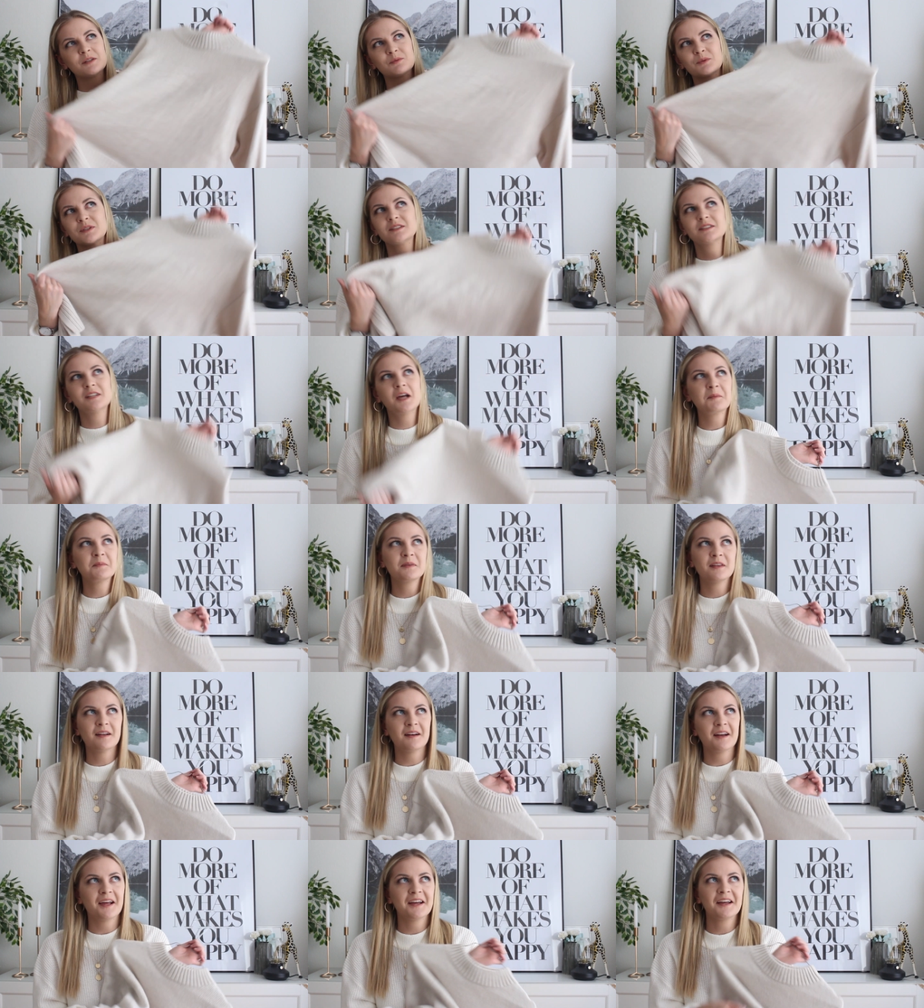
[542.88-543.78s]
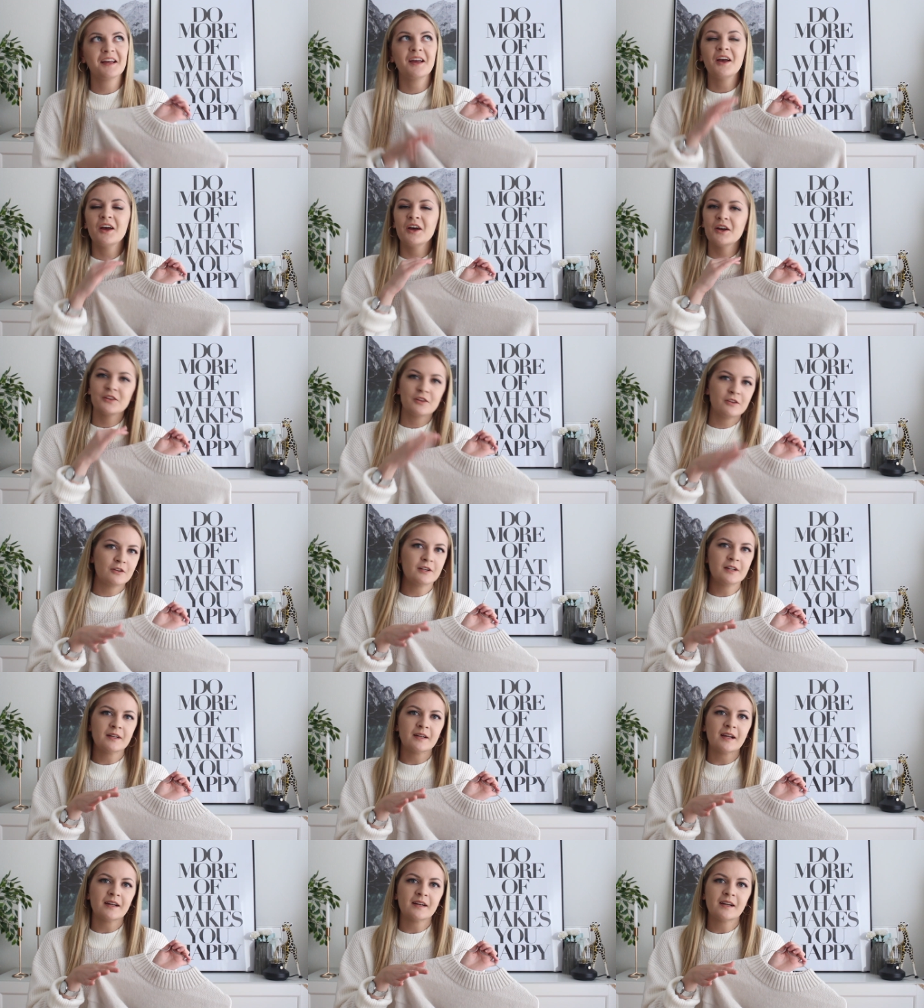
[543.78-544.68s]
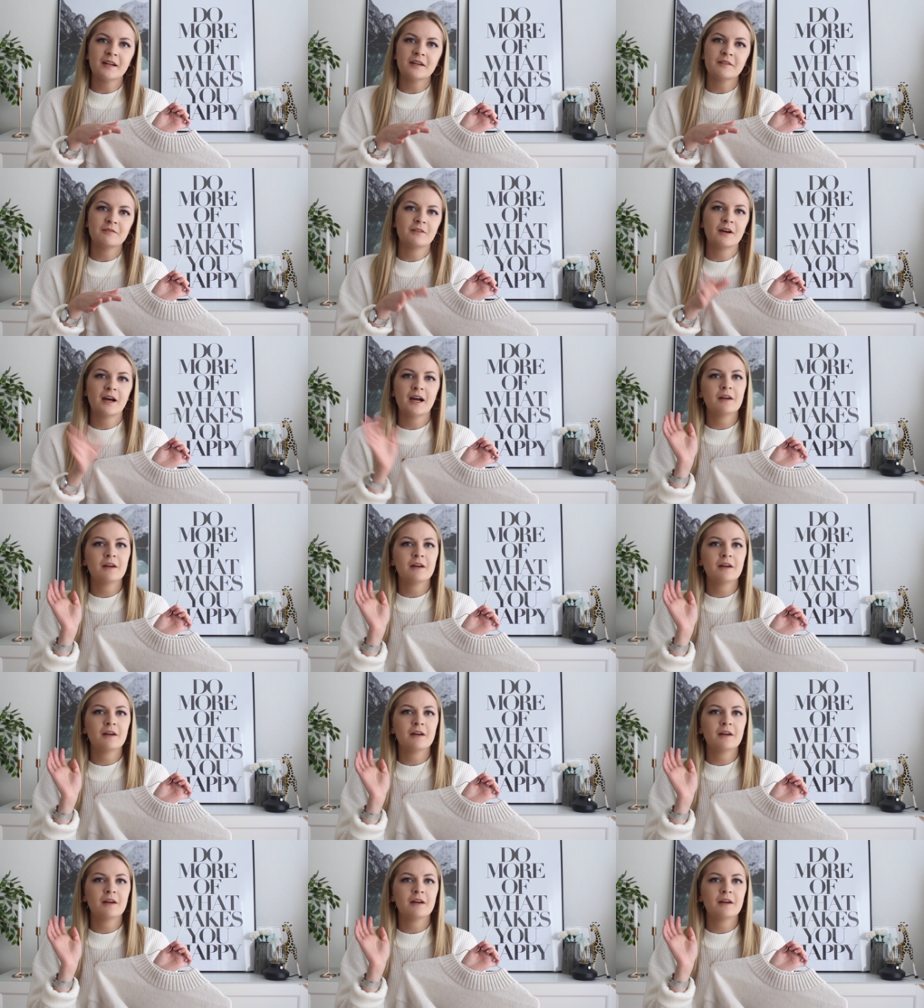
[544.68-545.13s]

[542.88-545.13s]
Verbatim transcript: it was something like $39.95